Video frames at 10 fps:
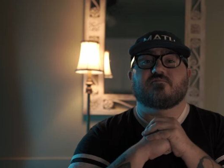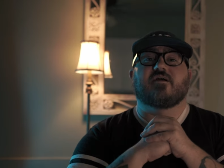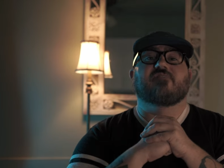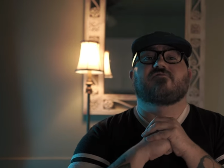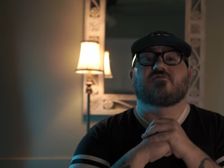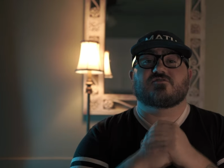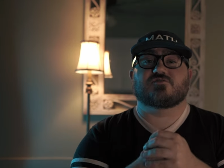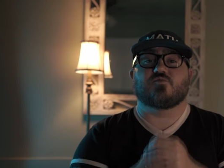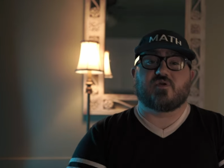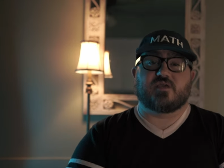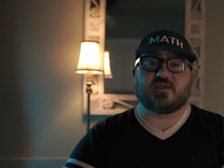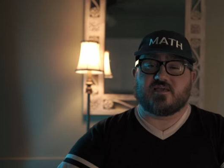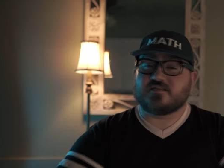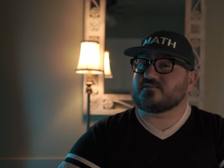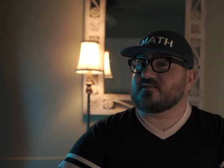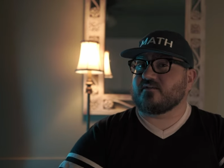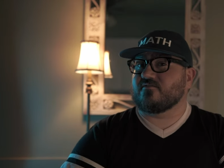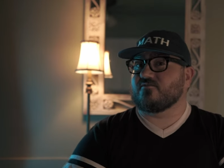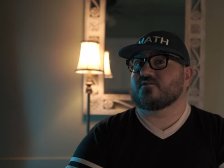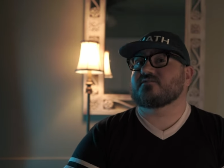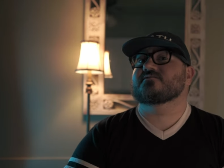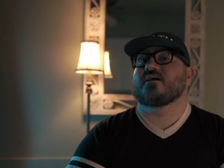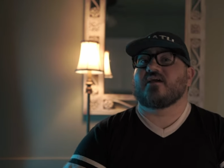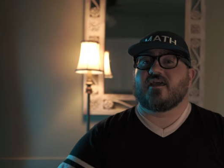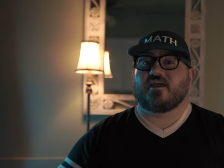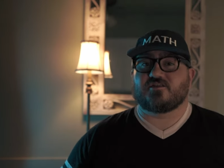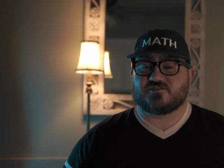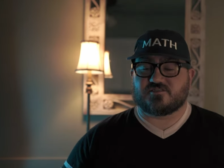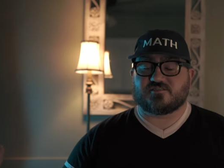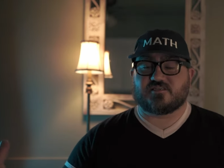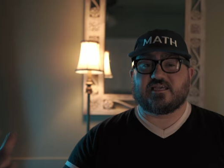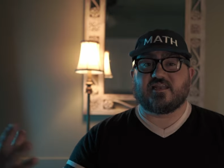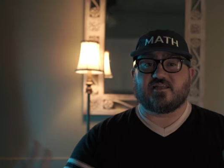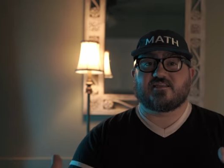my first week in St. Louis and just getting